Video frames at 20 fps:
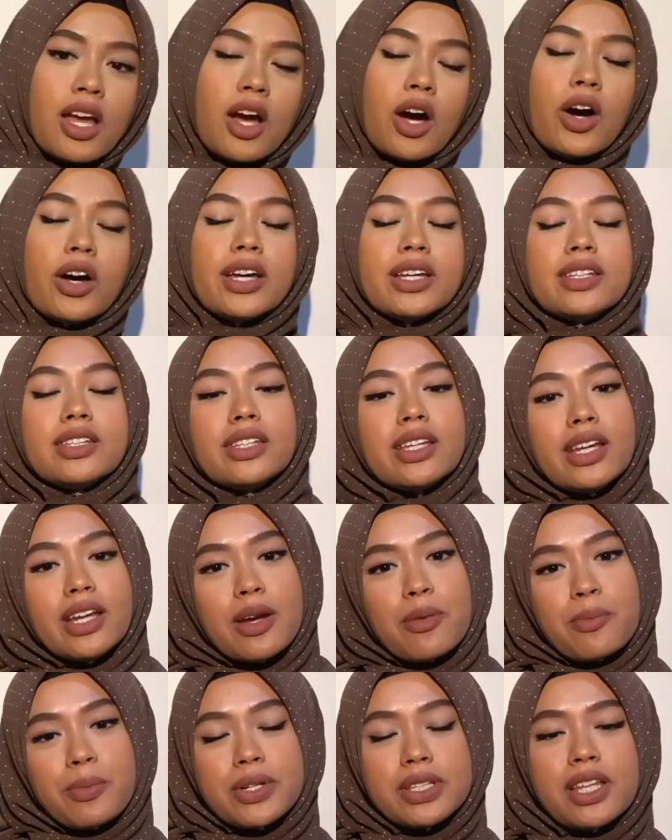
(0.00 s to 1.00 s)
Okay, trick
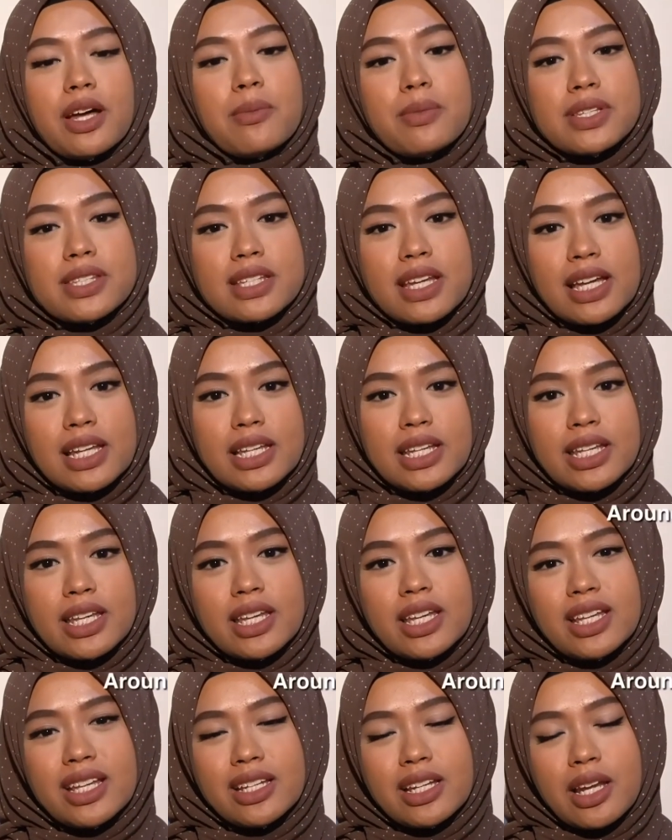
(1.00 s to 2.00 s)
yang pertama
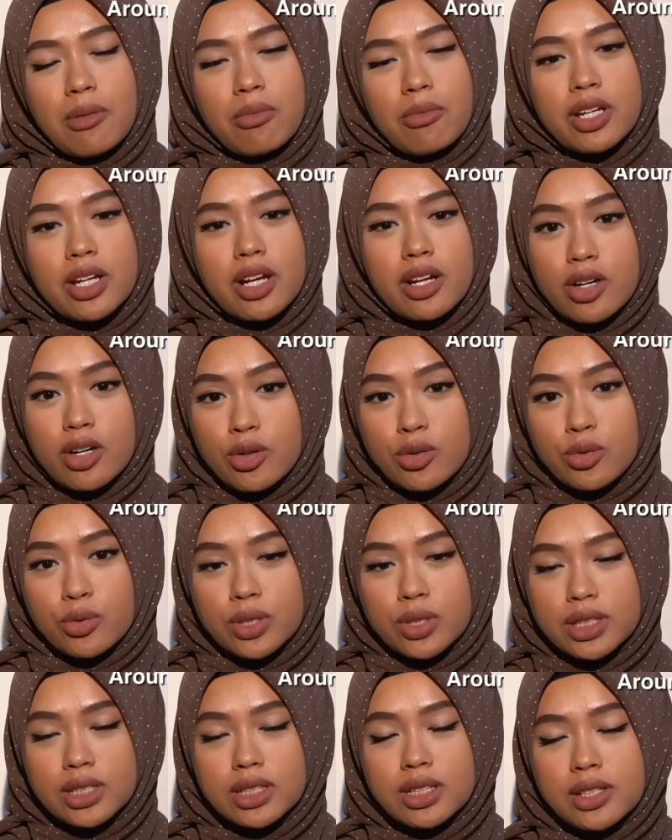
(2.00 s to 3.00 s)
sekali, nama dia around the
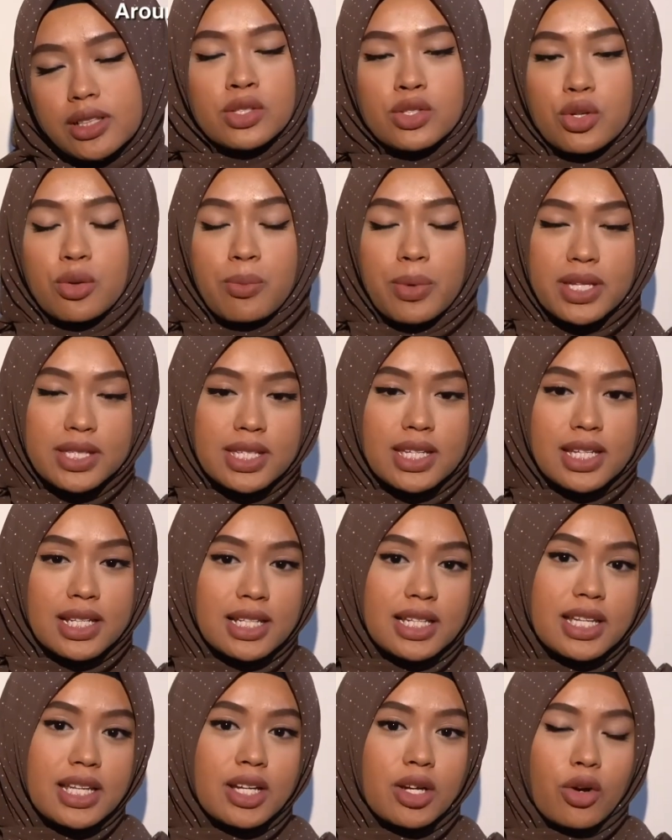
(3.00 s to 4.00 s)
world. So
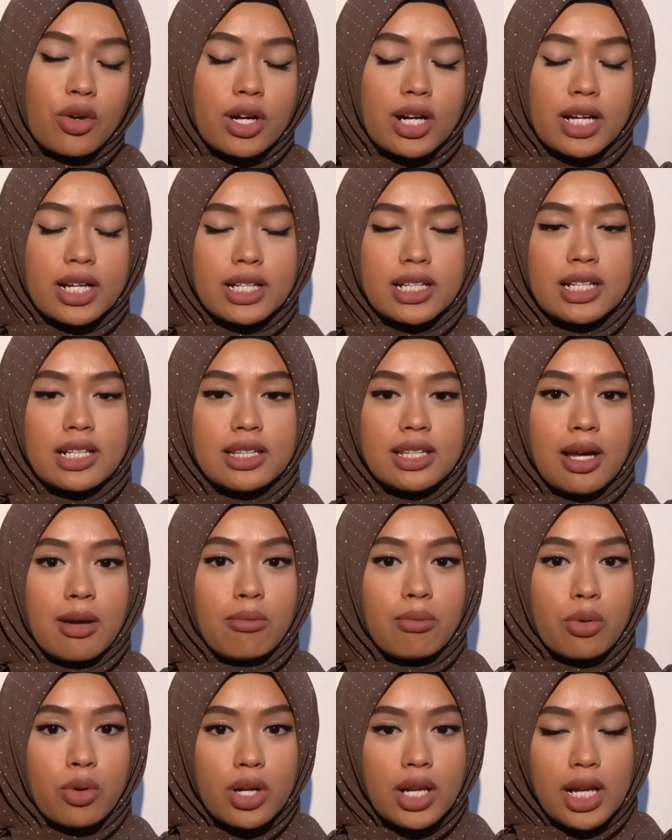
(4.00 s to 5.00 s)
basically, korang kena letak
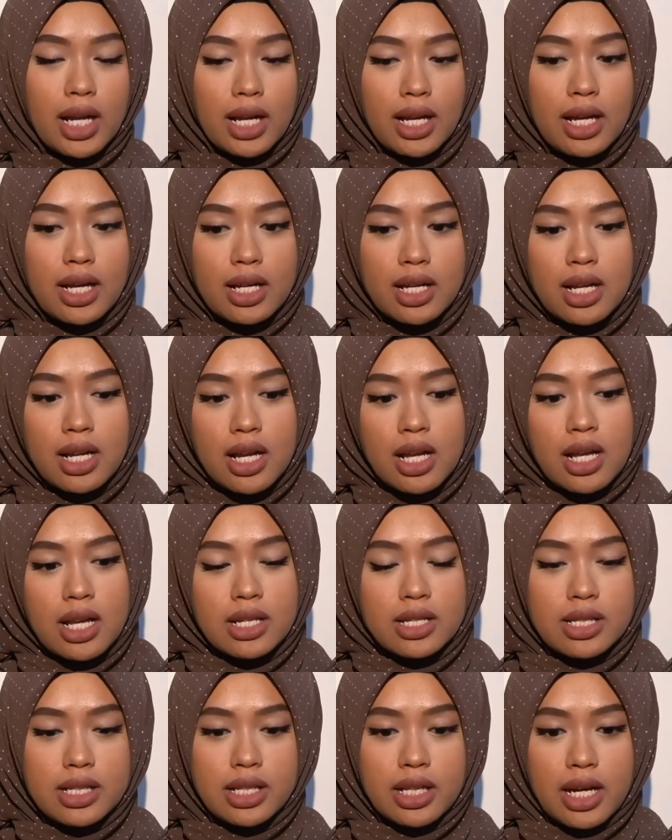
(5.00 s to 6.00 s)
bola
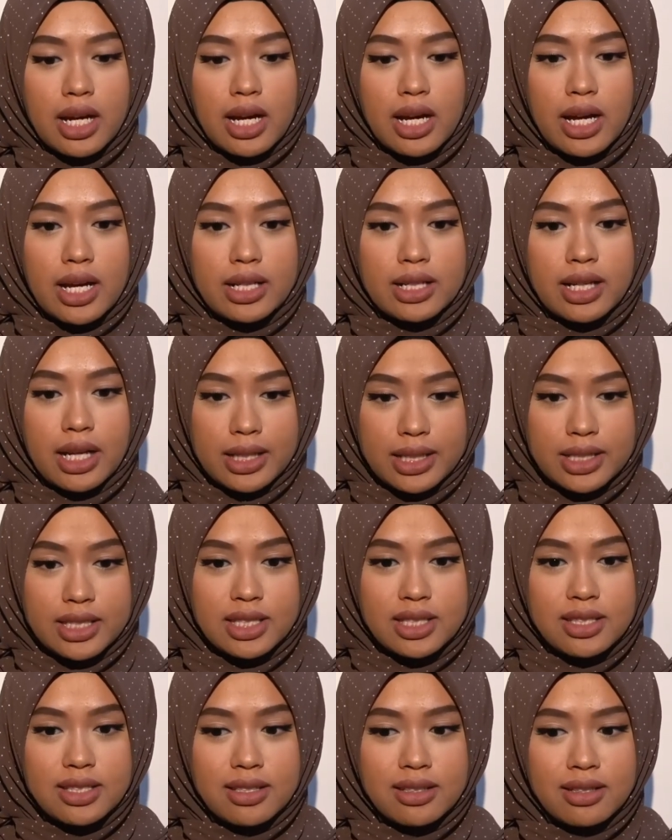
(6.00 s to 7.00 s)
dekat
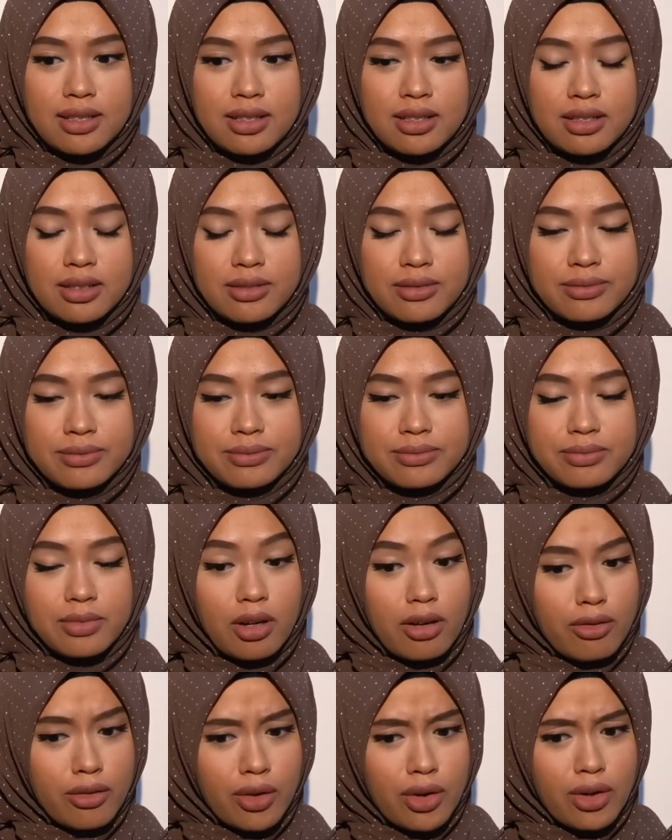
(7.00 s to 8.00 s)
kaki.
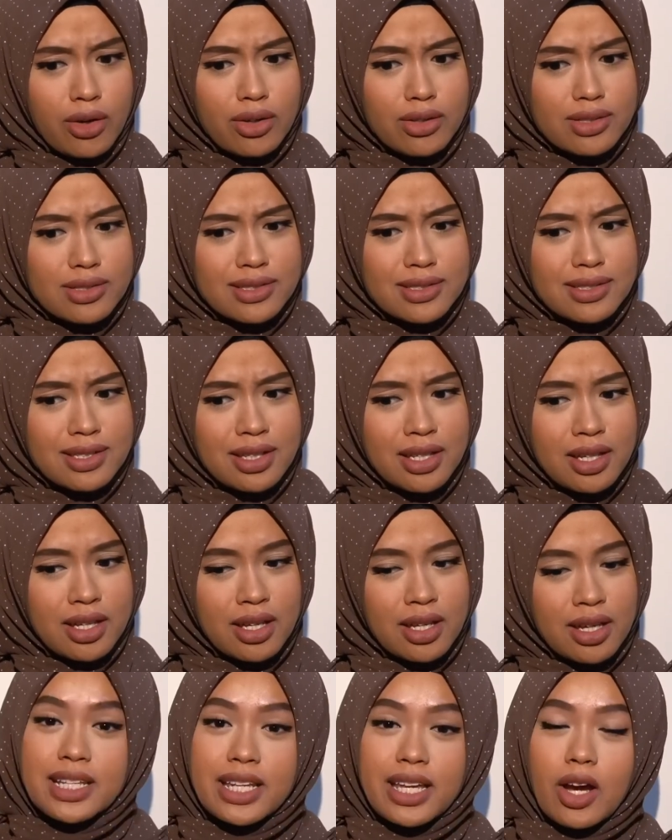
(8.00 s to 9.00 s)
Of course.
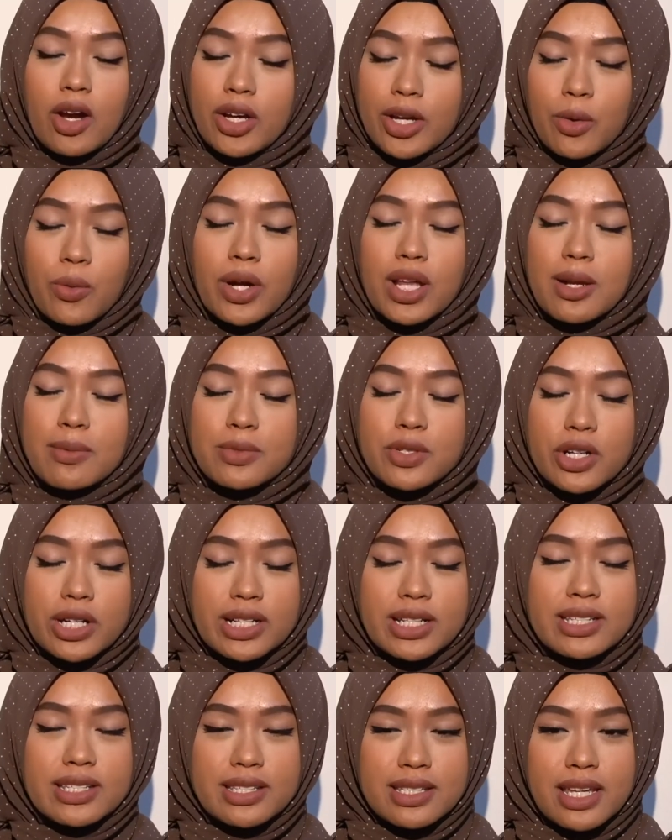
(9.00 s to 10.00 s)
Okay, what I'm trying
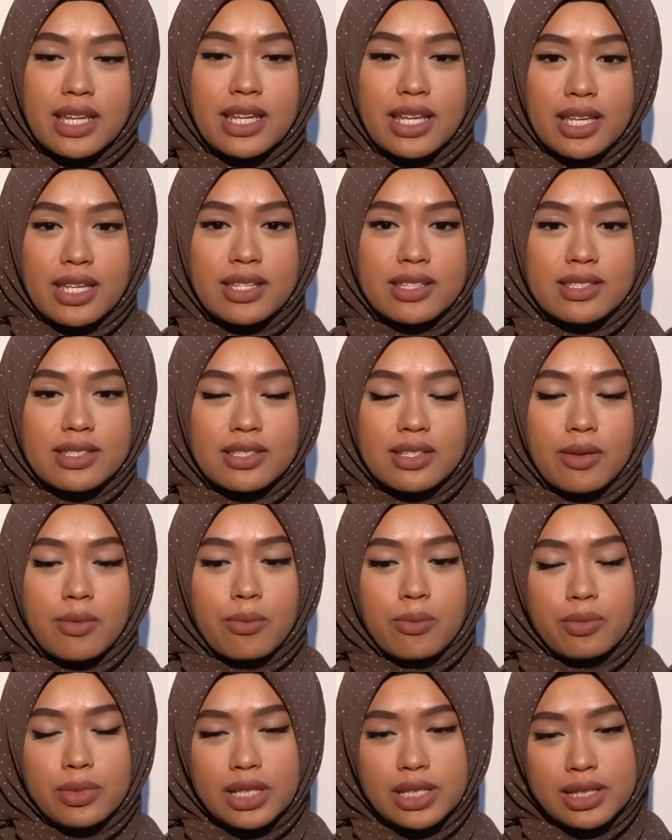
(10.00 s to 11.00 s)
to say is
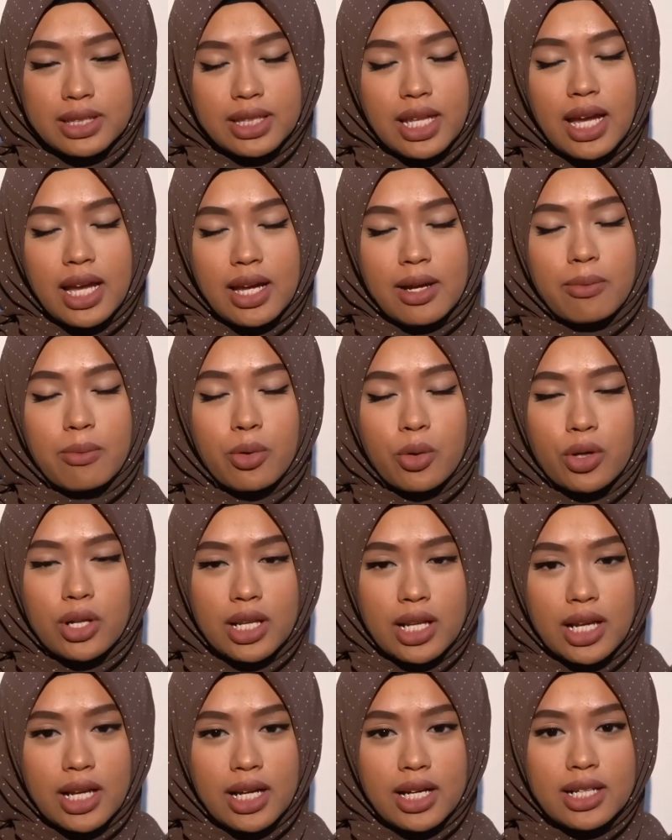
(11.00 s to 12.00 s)
letak
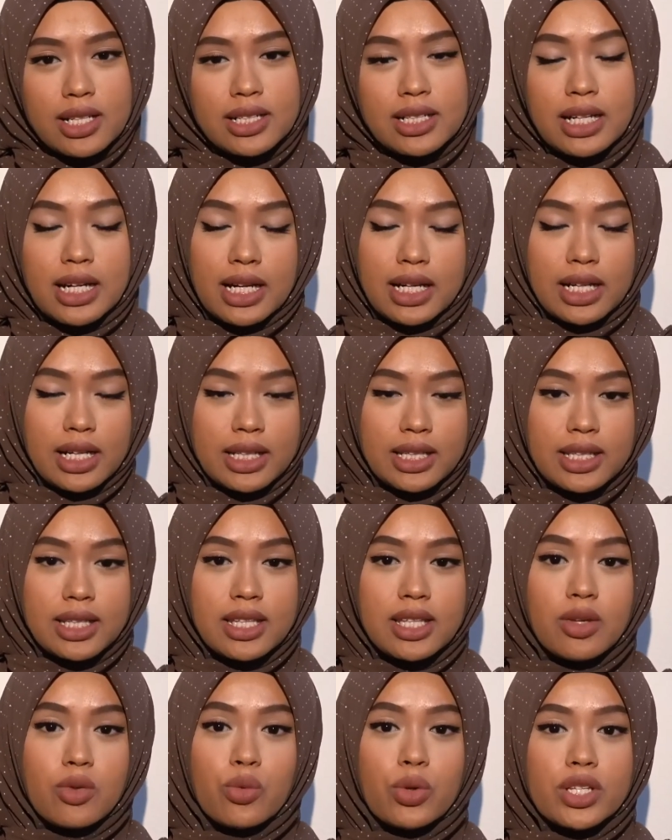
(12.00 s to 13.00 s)
bola dekat kaki,
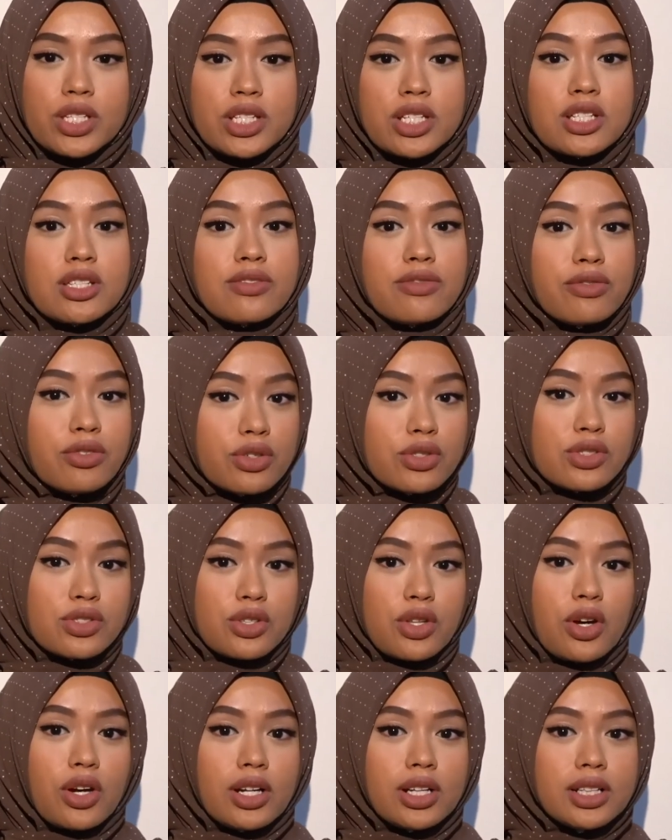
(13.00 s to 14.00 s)
which is
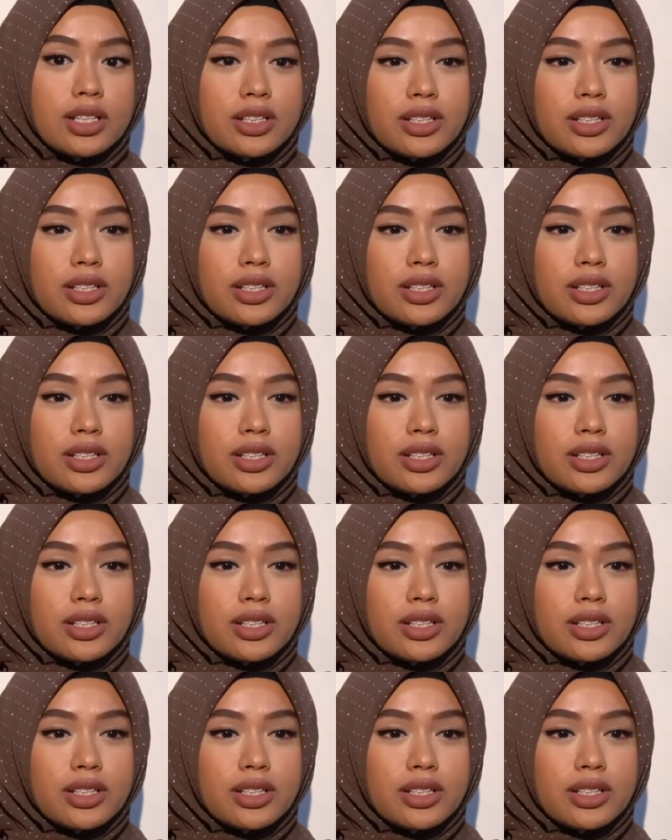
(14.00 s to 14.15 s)
footstall.